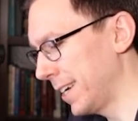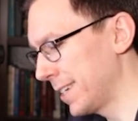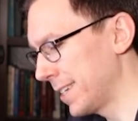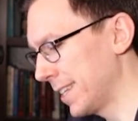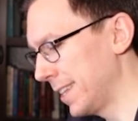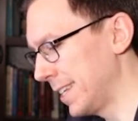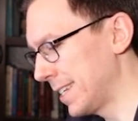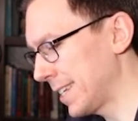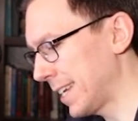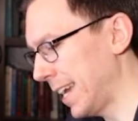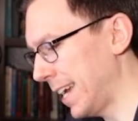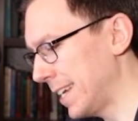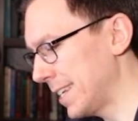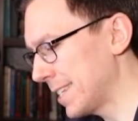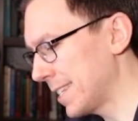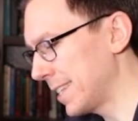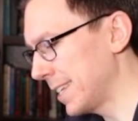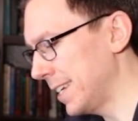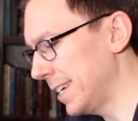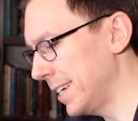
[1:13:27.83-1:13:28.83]
In this case,
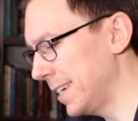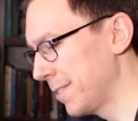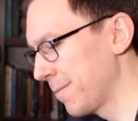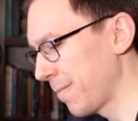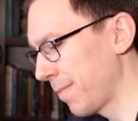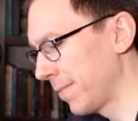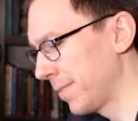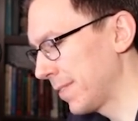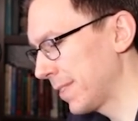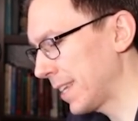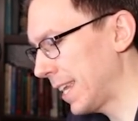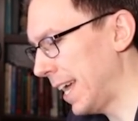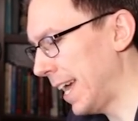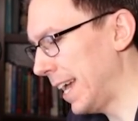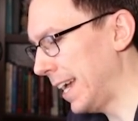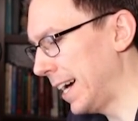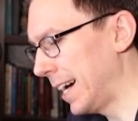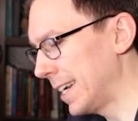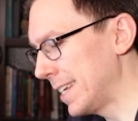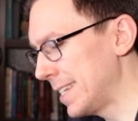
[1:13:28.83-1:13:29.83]
the
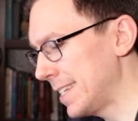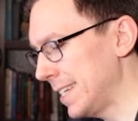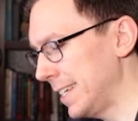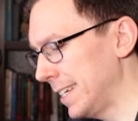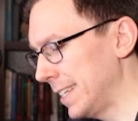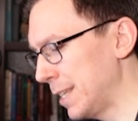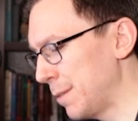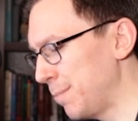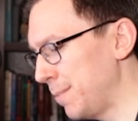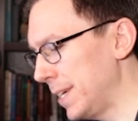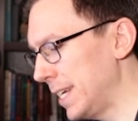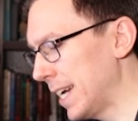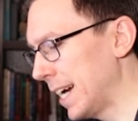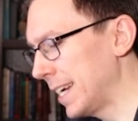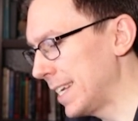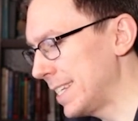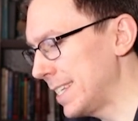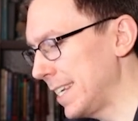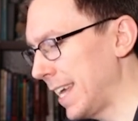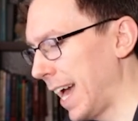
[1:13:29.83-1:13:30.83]
AIC and the
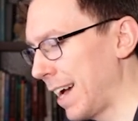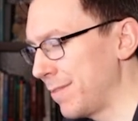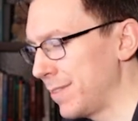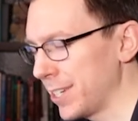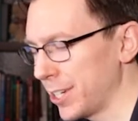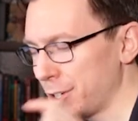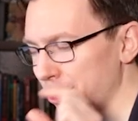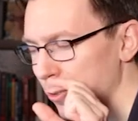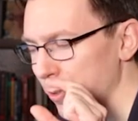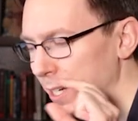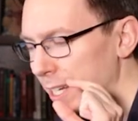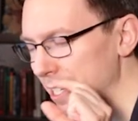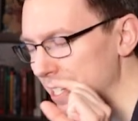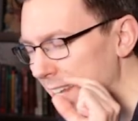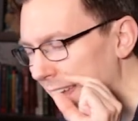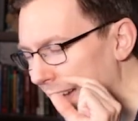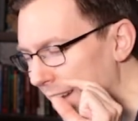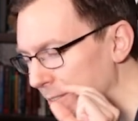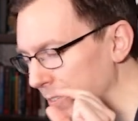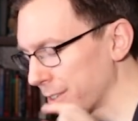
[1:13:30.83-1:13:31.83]
BIC have decreased
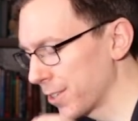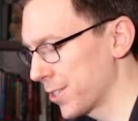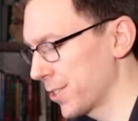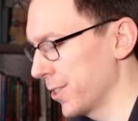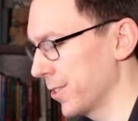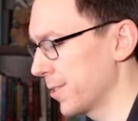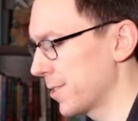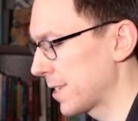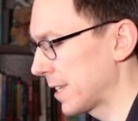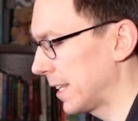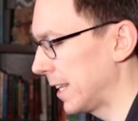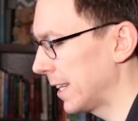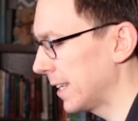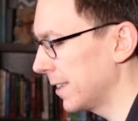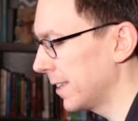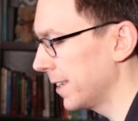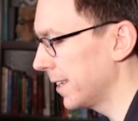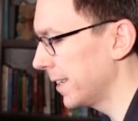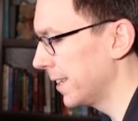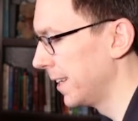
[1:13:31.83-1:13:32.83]
ever so
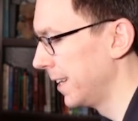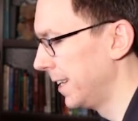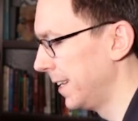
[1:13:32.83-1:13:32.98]
slightly,